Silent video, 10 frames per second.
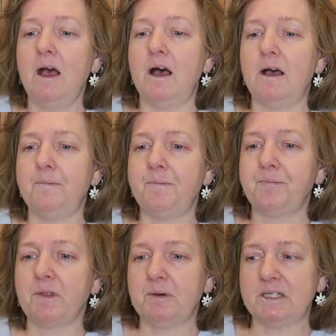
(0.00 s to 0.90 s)

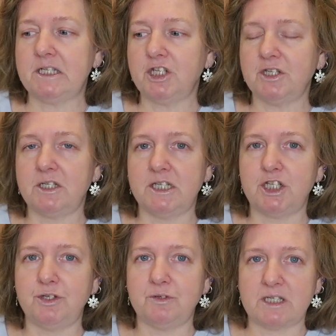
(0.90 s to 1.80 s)
But I didn't
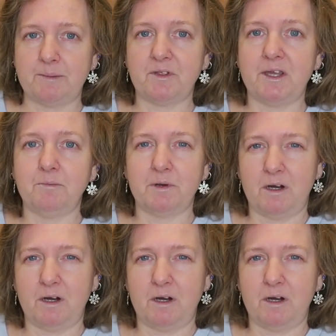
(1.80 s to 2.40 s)
need to use something,